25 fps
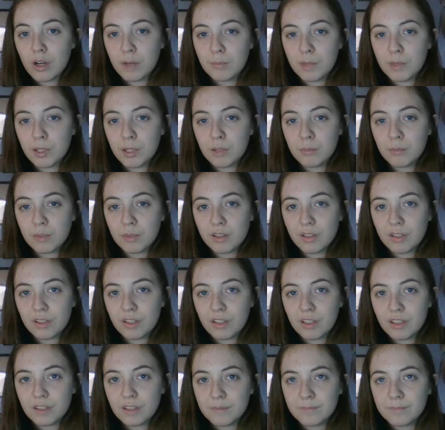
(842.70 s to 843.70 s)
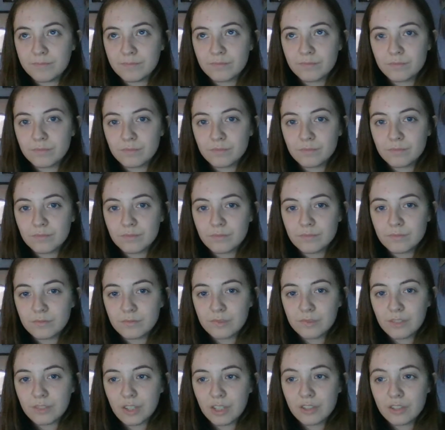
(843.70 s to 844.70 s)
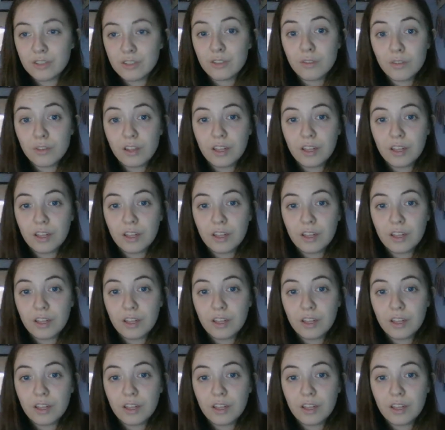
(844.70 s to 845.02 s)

a moment there. I do